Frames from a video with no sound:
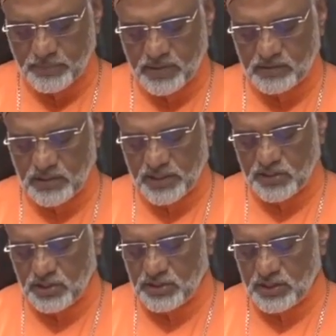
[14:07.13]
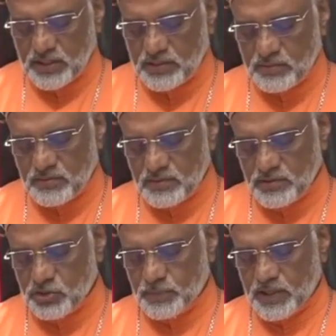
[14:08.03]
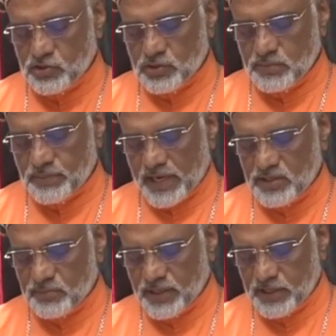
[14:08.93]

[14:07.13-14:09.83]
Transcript: the liturgical and spiritual patrimony,